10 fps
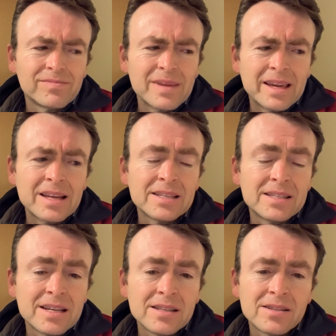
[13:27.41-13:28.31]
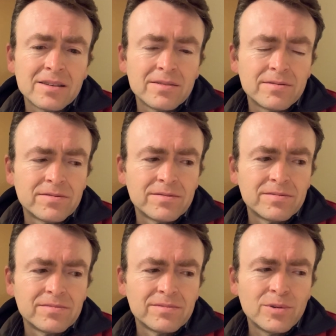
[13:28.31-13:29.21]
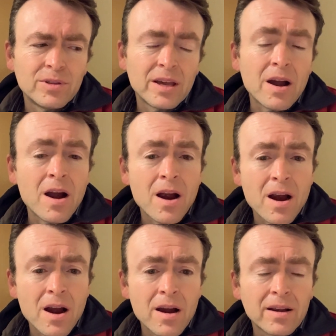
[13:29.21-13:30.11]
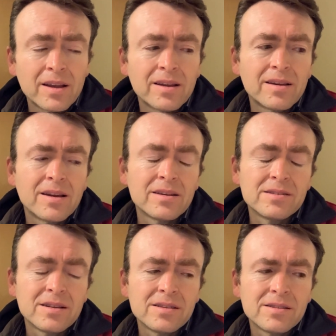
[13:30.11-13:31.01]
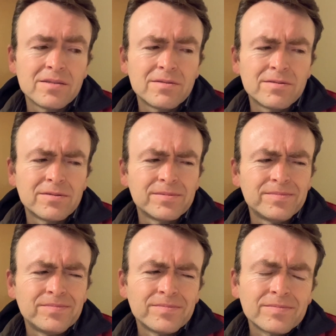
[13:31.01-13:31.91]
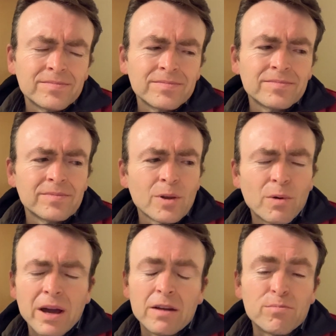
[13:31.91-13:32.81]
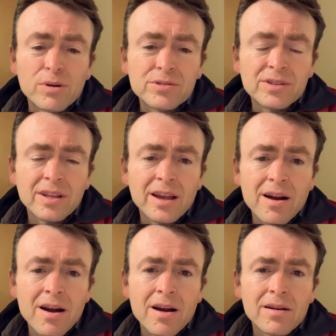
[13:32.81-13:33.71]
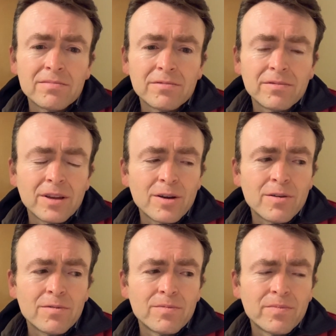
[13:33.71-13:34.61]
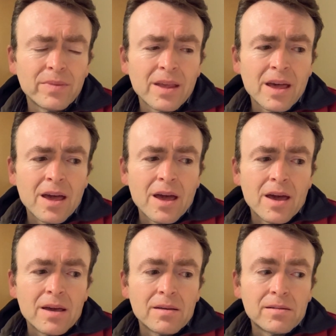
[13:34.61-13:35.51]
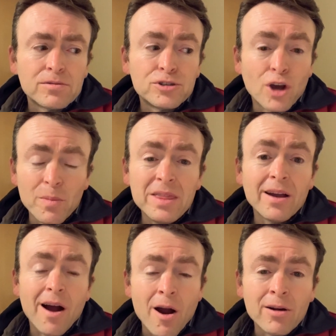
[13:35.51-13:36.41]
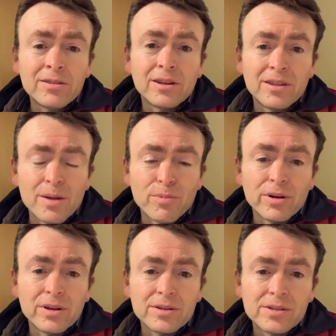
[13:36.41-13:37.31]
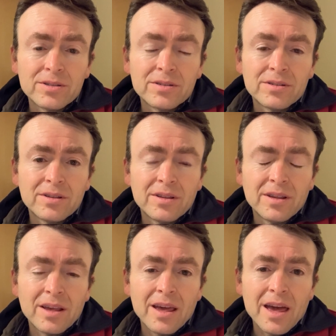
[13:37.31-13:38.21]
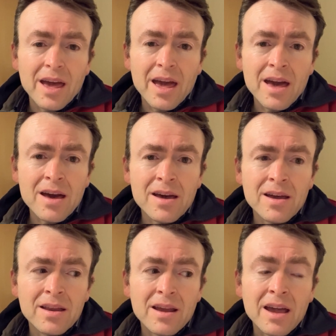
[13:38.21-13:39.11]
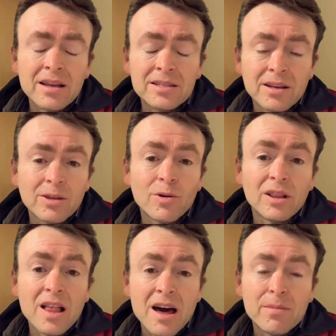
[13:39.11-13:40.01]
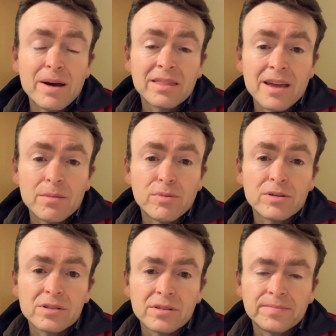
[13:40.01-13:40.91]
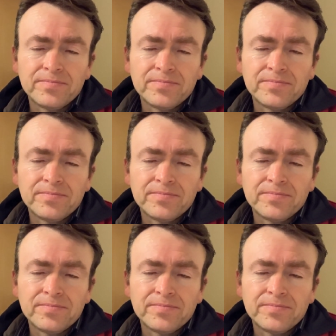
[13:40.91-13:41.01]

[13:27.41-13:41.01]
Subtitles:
get a sense of who they are, get a sense of what kind of person they are, you know. Show me their art that they produce, and I can tell you a lot about that person.